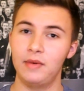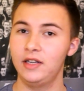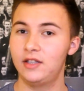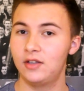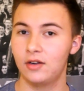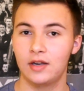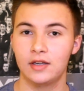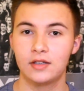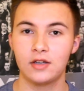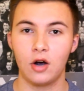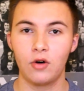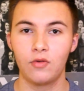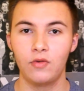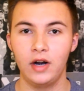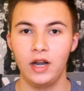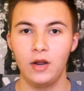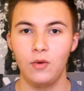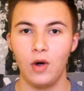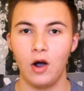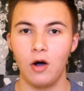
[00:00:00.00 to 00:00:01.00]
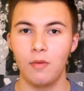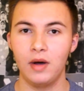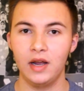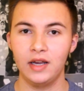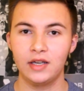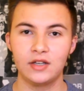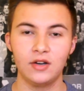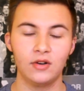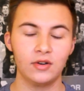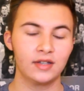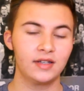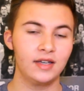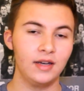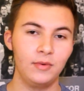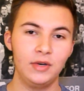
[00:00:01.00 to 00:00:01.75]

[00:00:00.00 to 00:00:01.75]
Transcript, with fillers: and he took his goal really well, but it's not.